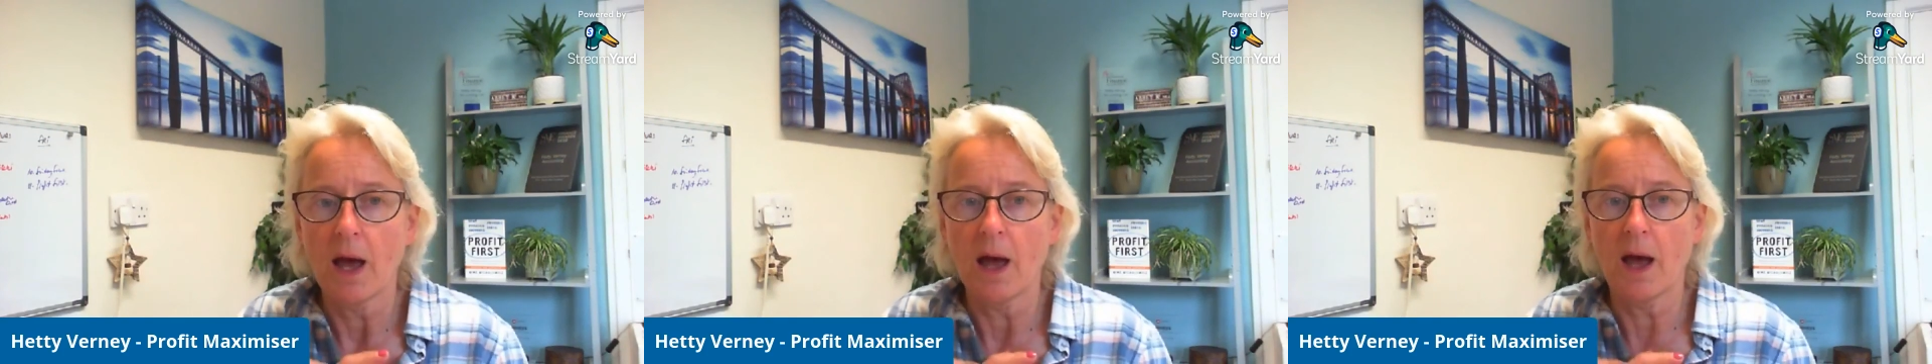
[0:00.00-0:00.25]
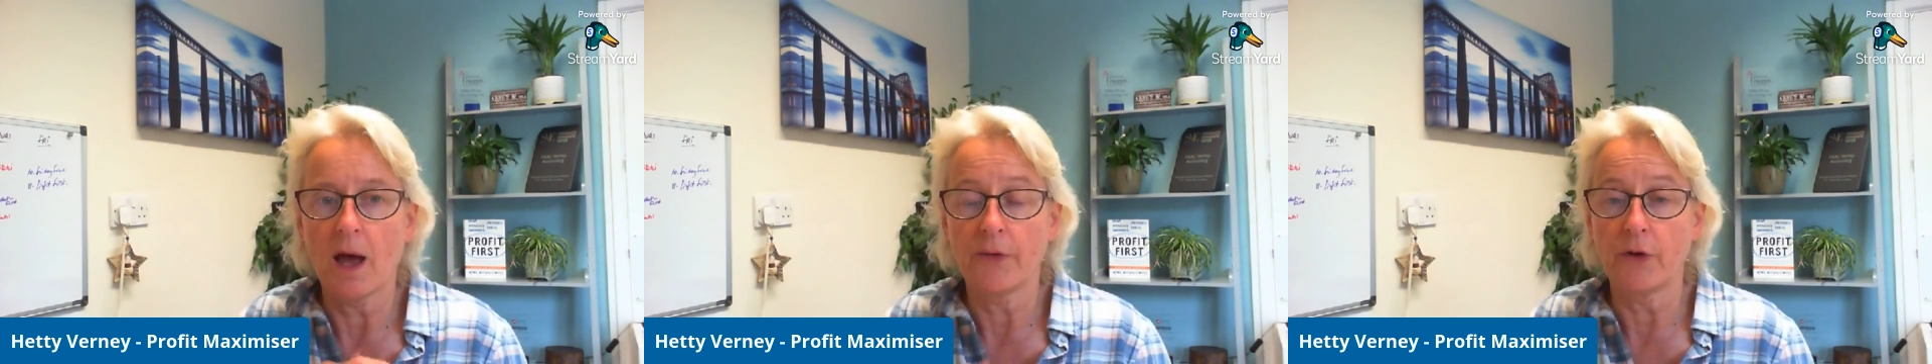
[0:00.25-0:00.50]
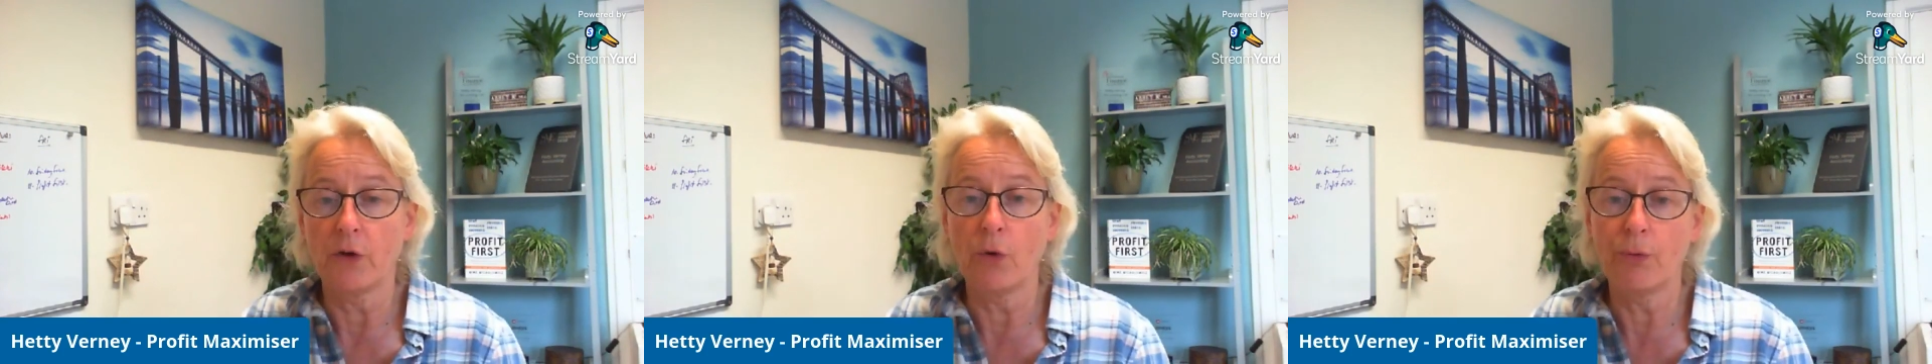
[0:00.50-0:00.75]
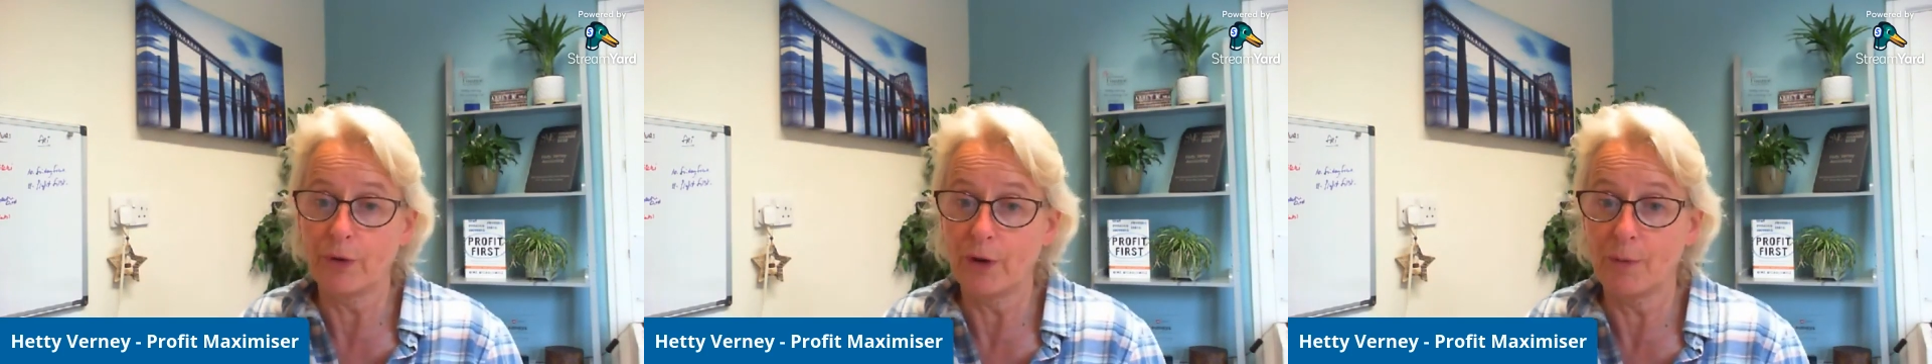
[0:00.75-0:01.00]
as an
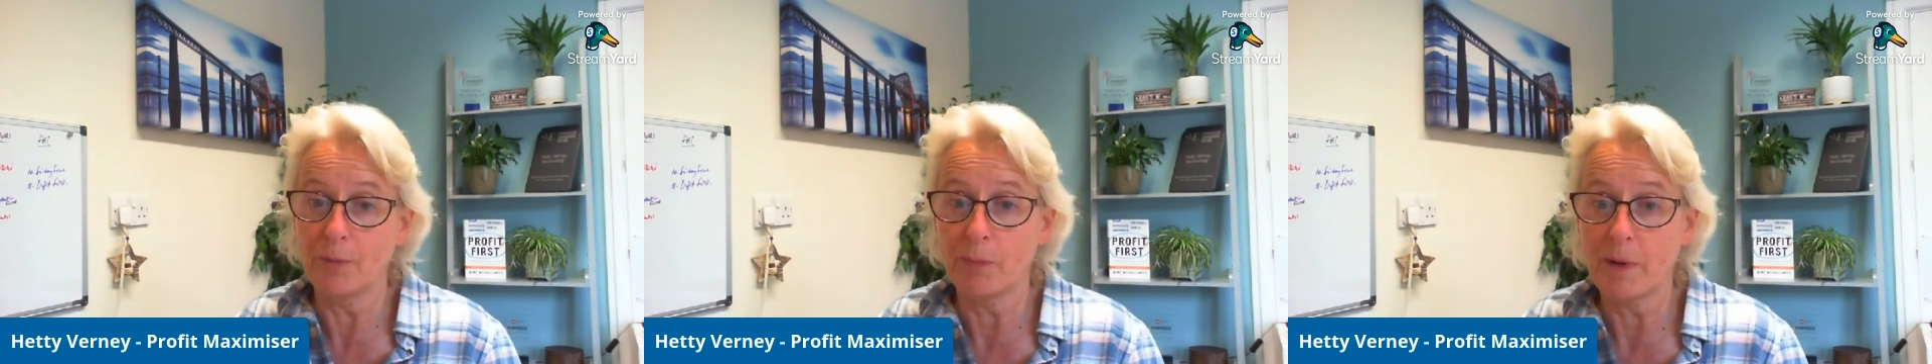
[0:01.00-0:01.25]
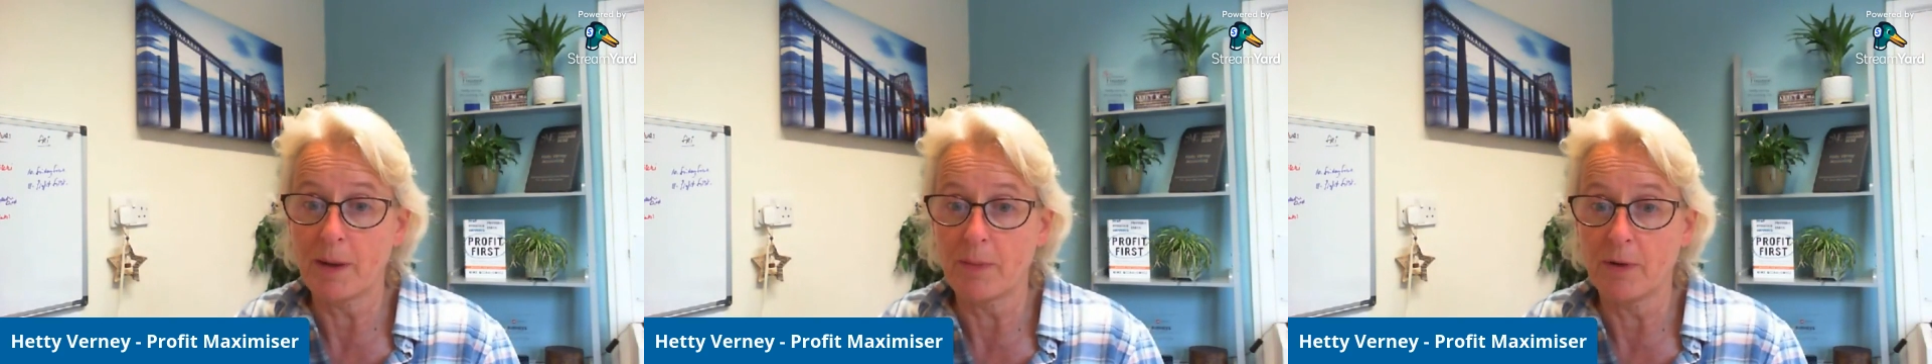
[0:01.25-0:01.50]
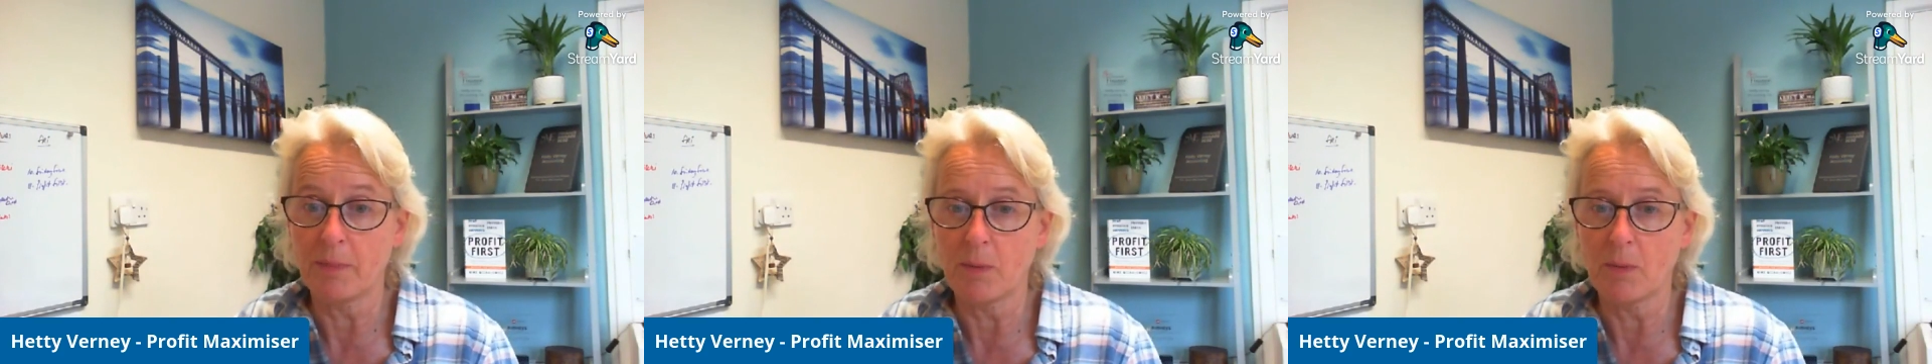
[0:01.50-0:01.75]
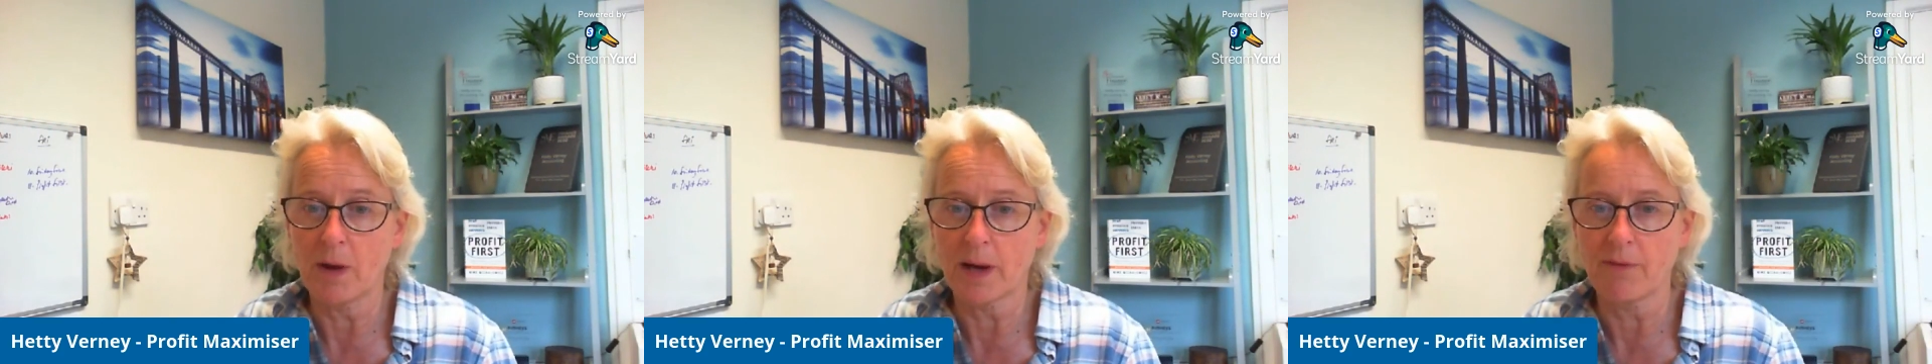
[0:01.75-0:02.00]
awful lot more people have
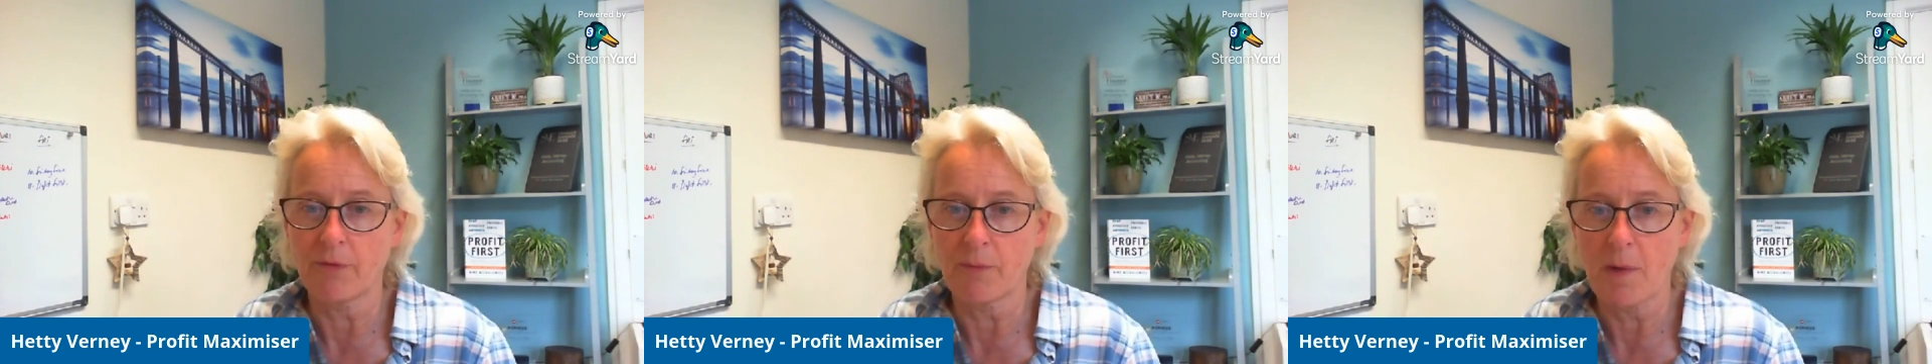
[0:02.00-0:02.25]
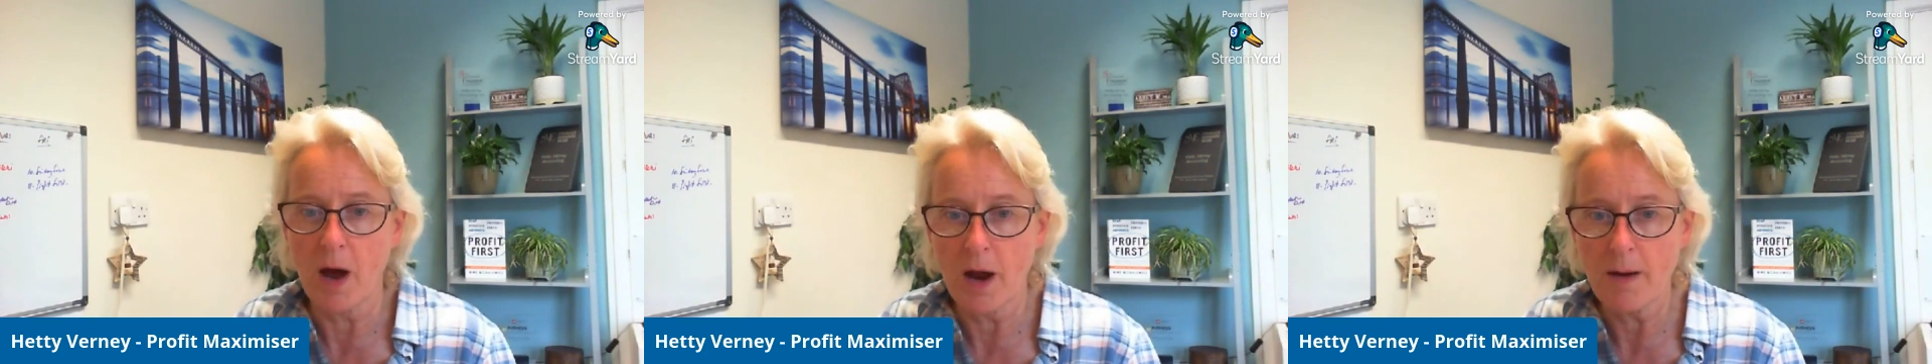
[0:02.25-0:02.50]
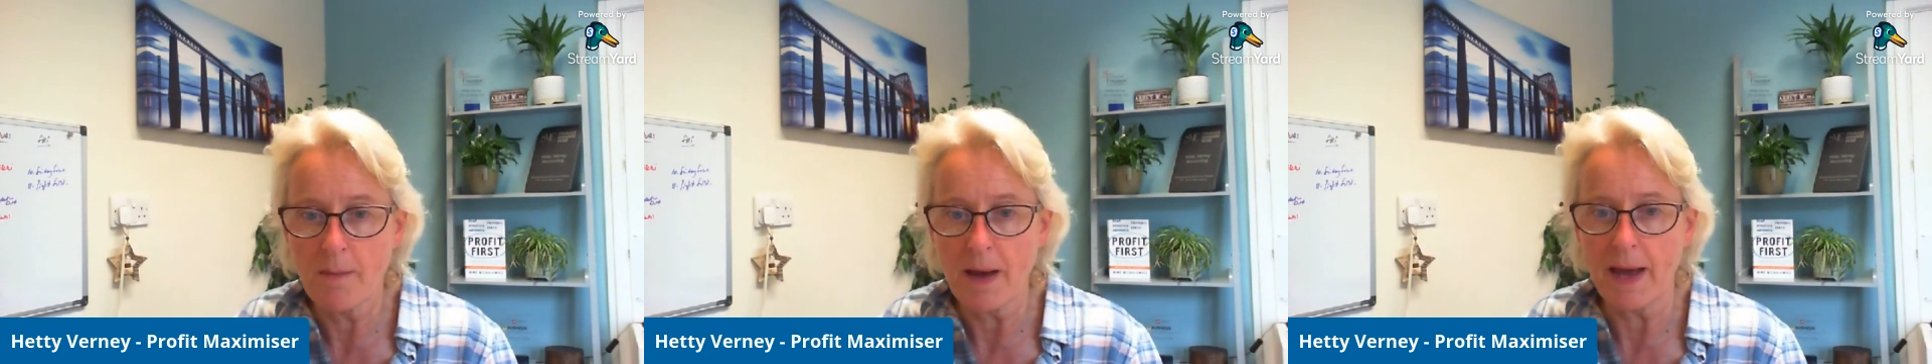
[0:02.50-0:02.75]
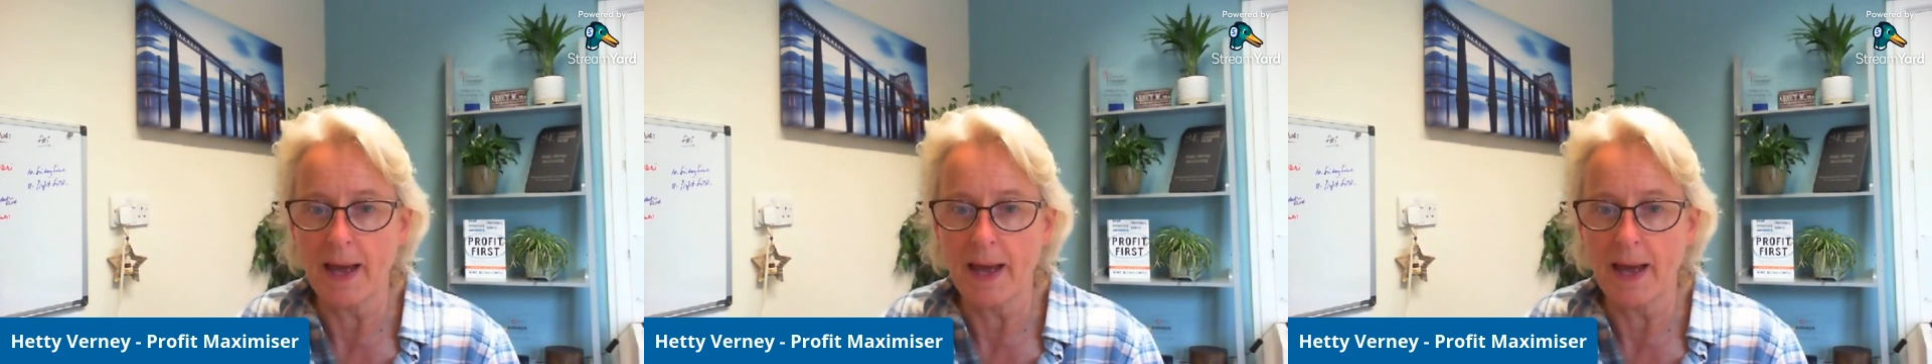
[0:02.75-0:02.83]
been working from home